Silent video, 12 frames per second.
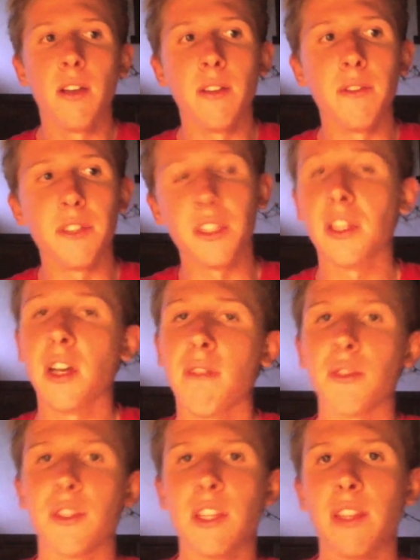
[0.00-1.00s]

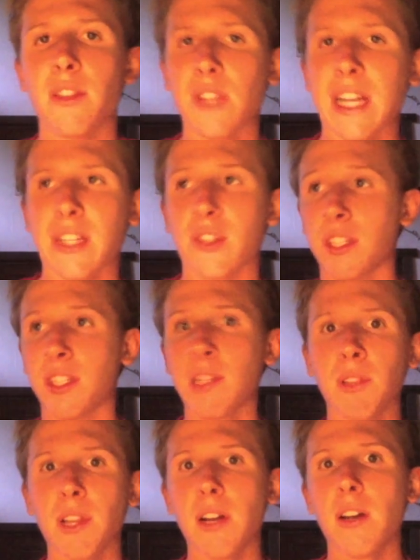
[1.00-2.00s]
discovers that there's actually a
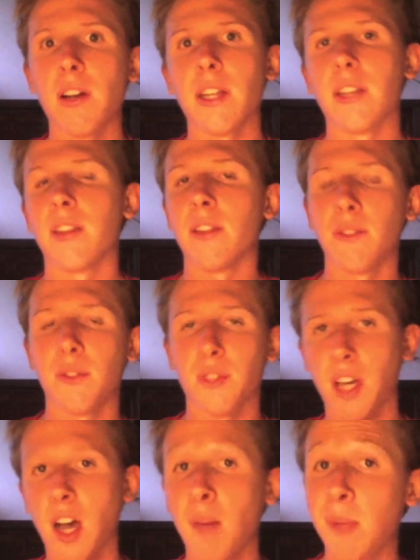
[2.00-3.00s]
similarity and that there's a
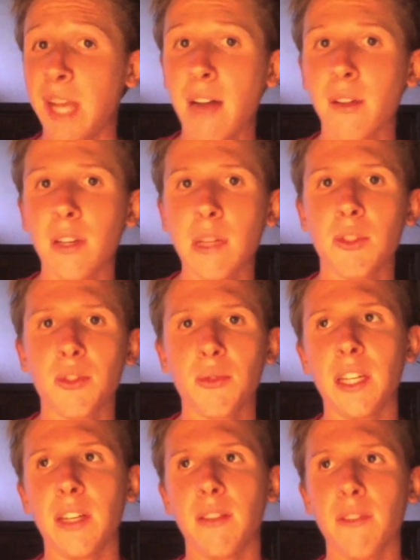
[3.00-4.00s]
commonality
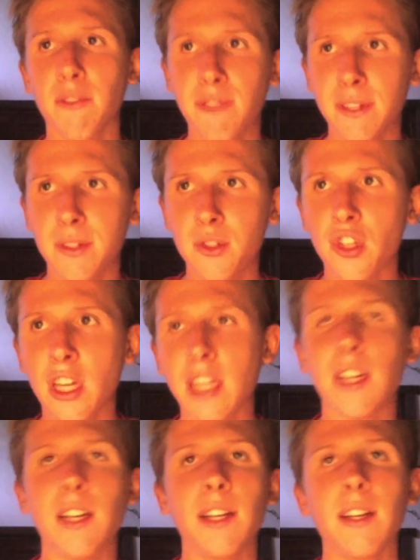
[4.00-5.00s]
between fist
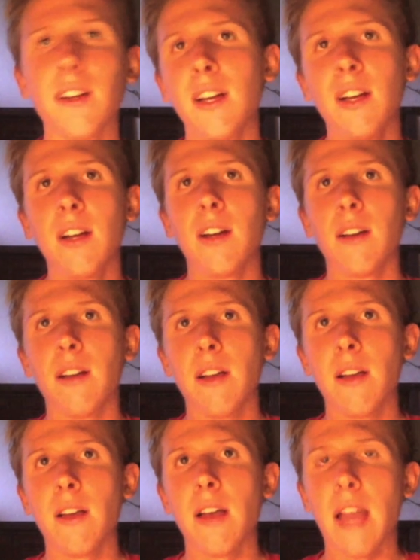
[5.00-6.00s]
shaking,
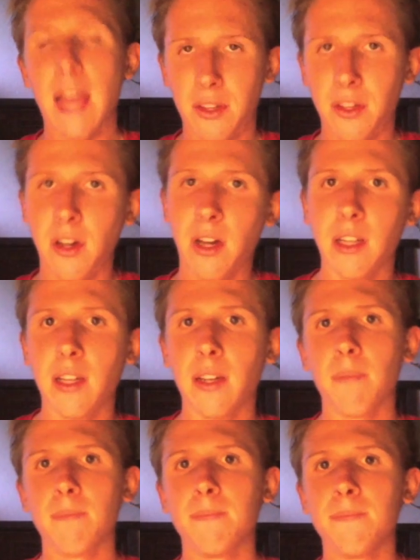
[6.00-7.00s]
head
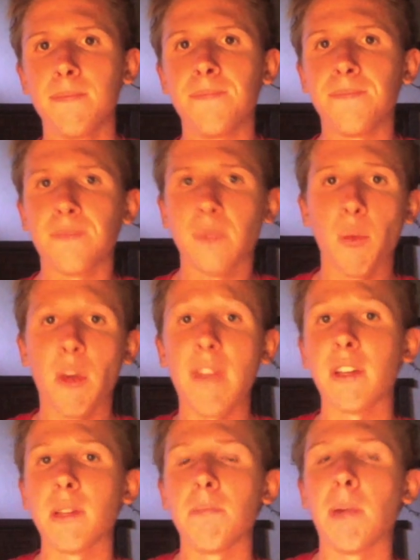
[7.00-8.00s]
nodding,
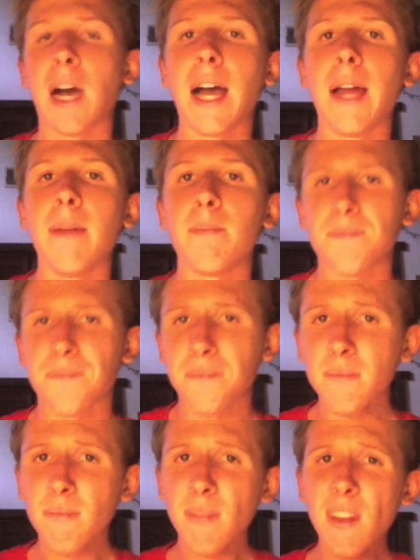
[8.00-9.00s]
waving goodbye.
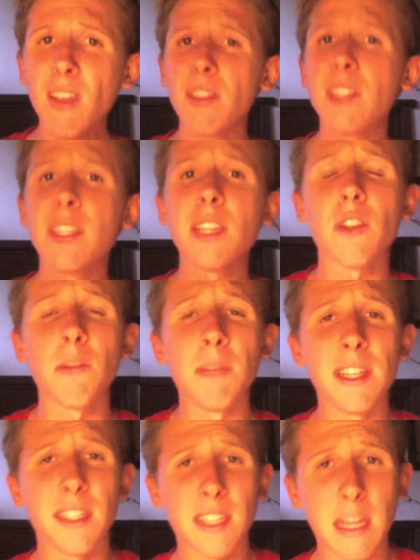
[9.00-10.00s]
These things all mean
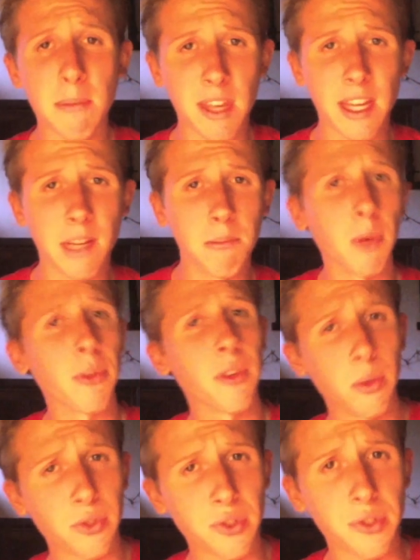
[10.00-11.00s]
the same thing in both
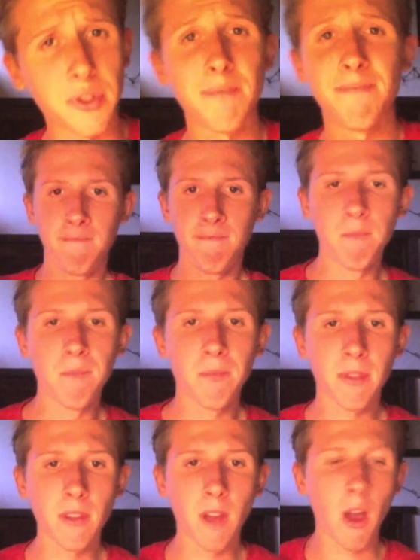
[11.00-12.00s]
cultures.
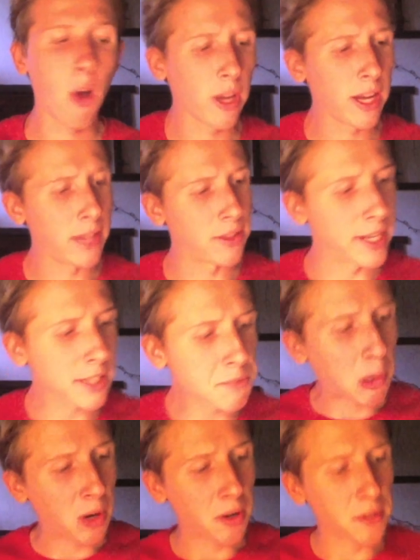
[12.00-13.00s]
Okay, and the next part